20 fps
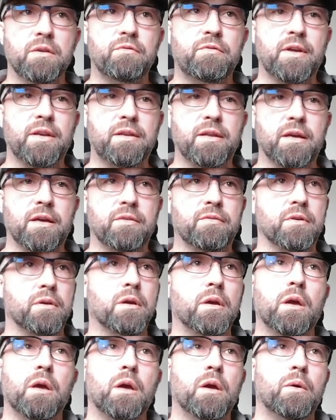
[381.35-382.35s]
Fantastic.
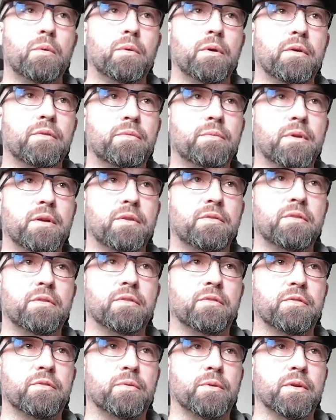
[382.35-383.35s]
We have some nice
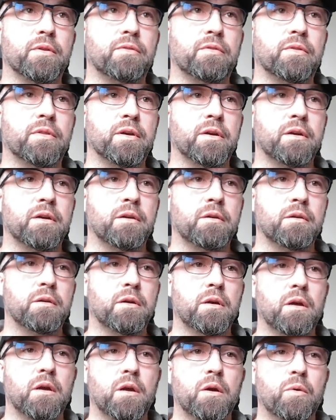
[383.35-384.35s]
constraints there.
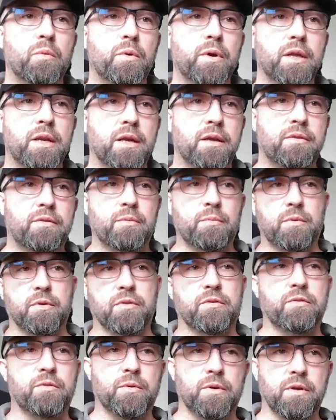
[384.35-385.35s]
We could add some
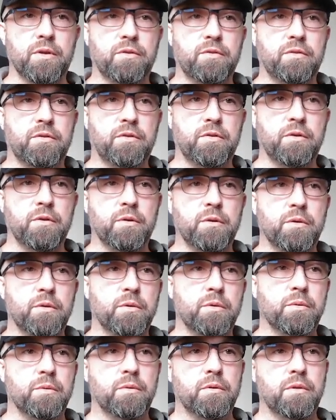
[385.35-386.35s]
constraints
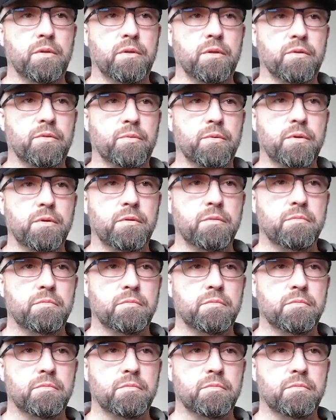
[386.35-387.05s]
to this one.